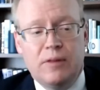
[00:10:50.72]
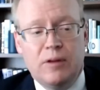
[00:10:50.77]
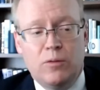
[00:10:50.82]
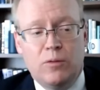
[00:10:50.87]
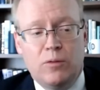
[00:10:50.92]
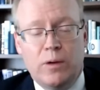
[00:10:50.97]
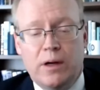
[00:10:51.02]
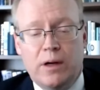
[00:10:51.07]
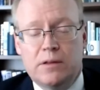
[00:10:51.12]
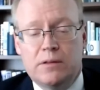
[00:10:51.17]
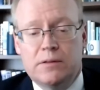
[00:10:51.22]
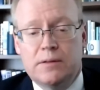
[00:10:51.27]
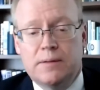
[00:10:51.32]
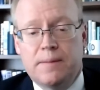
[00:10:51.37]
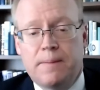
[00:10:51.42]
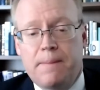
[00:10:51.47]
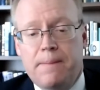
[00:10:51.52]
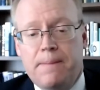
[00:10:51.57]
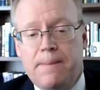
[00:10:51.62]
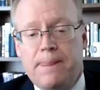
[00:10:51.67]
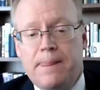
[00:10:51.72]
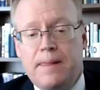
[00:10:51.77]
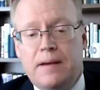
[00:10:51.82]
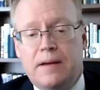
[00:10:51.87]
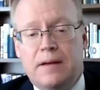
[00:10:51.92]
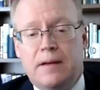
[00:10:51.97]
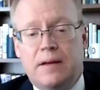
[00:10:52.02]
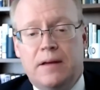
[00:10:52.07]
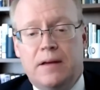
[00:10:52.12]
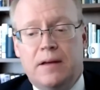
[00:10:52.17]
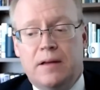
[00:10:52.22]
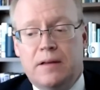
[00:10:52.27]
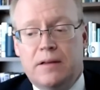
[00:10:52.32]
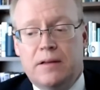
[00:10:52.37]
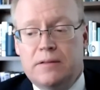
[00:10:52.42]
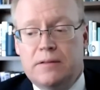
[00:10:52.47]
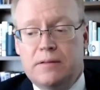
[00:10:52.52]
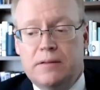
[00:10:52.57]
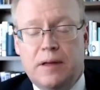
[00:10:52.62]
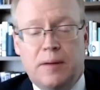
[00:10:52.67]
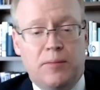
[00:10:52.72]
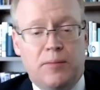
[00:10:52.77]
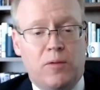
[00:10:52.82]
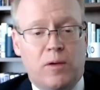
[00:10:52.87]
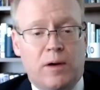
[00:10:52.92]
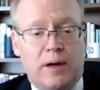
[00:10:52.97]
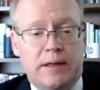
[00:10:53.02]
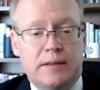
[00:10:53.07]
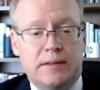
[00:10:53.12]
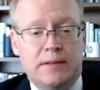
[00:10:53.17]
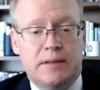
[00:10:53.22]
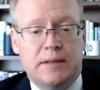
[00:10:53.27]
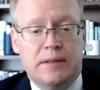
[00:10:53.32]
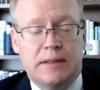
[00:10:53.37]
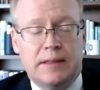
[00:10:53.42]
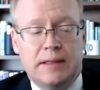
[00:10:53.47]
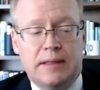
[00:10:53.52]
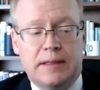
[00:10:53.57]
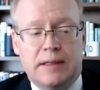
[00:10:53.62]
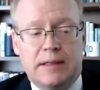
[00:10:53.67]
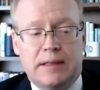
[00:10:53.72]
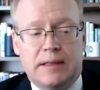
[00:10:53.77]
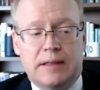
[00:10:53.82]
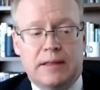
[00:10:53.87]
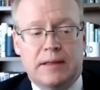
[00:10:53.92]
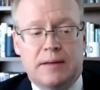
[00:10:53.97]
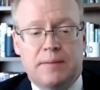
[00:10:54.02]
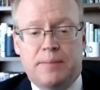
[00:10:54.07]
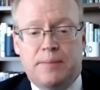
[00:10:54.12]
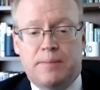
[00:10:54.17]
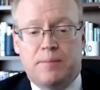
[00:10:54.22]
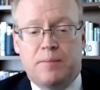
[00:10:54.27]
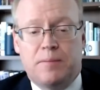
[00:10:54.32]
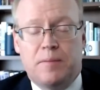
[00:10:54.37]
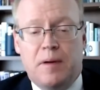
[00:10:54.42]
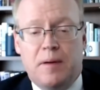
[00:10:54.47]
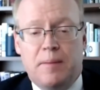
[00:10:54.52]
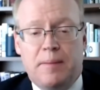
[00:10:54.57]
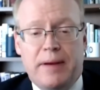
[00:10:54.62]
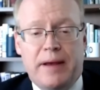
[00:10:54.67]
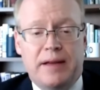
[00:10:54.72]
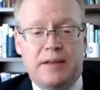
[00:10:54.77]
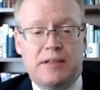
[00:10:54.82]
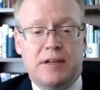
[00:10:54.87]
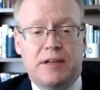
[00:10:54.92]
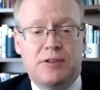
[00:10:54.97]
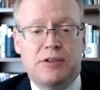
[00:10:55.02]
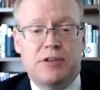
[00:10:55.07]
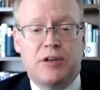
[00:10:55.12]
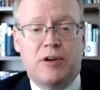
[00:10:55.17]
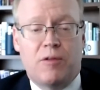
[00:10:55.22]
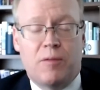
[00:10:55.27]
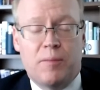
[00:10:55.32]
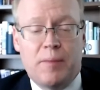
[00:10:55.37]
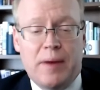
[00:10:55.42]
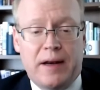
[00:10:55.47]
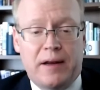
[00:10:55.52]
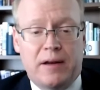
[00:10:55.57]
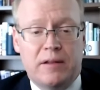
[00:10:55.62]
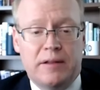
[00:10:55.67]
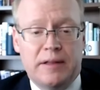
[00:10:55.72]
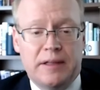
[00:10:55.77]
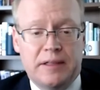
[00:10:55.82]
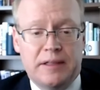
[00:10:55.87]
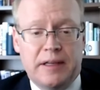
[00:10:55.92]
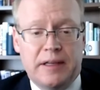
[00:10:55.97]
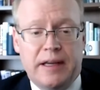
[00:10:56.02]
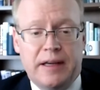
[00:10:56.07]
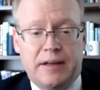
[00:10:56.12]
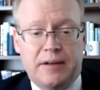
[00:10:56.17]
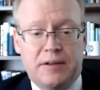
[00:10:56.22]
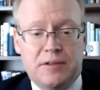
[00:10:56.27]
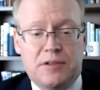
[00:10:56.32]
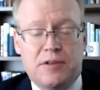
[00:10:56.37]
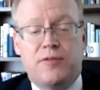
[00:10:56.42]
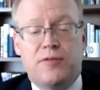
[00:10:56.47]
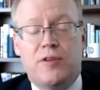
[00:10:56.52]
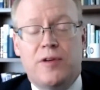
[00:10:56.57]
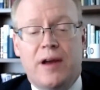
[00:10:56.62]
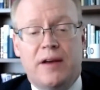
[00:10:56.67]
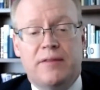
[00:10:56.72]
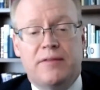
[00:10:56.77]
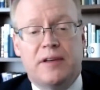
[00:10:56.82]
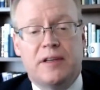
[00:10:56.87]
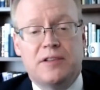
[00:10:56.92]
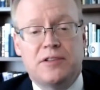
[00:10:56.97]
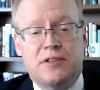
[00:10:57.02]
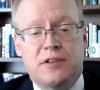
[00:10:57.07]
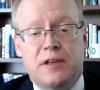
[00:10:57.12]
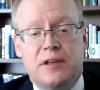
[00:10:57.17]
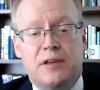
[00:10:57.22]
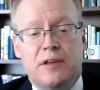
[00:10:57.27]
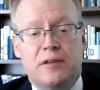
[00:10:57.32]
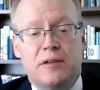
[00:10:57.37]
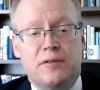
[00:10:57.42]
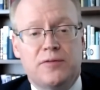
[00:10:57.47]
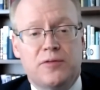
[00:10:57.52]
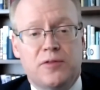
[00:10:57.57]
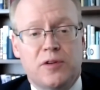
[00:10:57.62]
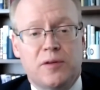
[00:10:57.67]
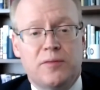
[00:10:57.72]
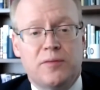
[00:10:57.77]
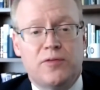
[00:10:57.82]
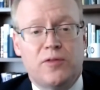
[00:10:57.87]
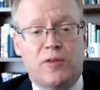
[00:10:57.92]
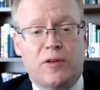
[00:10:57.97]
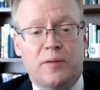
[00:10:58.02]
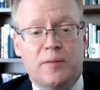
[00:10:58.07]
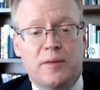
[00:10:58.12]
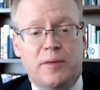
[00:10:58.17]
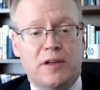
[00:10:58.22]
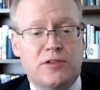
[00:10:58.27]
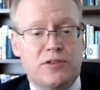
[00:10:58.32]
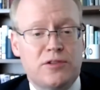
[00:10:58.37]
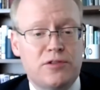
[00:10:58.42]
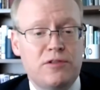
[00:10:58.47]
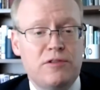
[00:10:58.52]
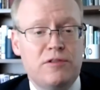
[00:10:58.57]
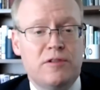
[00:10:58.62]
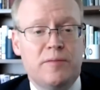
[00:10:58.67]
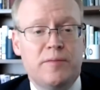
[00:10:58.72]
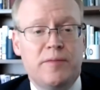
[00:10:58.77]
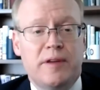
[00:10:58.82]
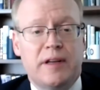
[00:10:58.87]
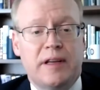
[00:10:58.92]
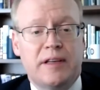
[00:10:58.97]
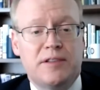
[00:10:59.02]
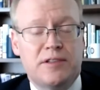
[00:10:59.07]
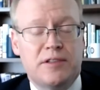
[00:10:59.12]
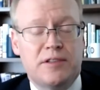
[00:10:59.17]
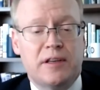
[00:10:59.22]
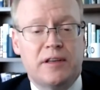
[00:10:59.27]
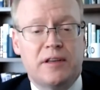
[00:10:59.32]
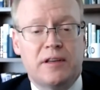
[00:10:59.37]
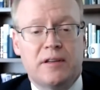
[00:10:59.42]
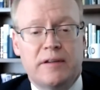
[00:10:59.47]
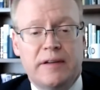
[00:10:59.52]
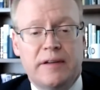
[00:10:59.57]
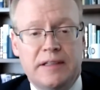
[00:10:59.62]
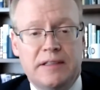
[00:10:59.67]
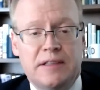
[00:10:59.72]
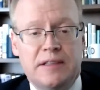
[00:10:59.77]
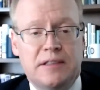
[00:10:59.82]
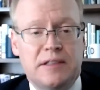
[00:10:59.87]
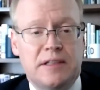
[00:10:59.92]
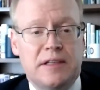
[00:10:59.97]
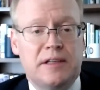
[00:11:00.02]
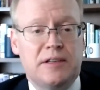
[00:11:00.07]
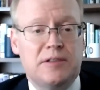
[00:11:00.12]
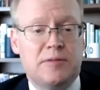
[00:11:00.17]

Well, number one, pay attention to grammatical indicators. If you have a singular verb form, assume that a singular entity is